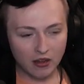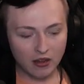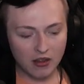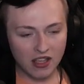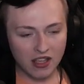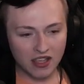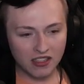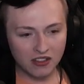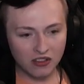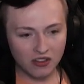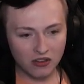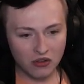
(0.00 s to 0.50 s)

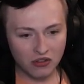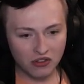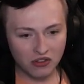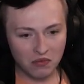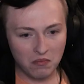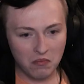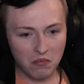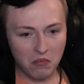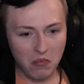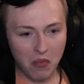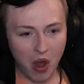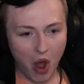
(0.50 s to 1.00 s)
This looks
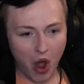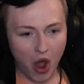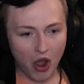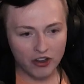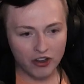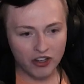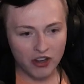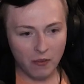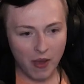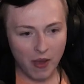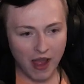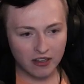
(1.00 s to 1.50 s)

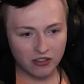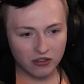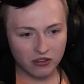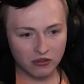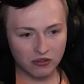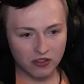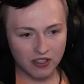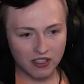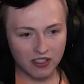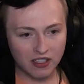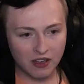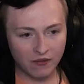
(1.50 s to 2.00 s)

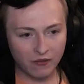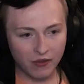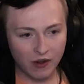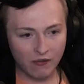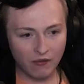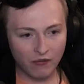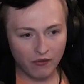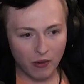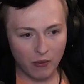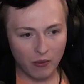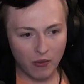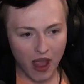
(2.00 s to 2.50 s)
monumentally
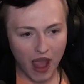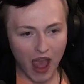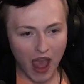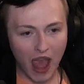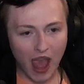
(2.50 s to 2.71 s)
different from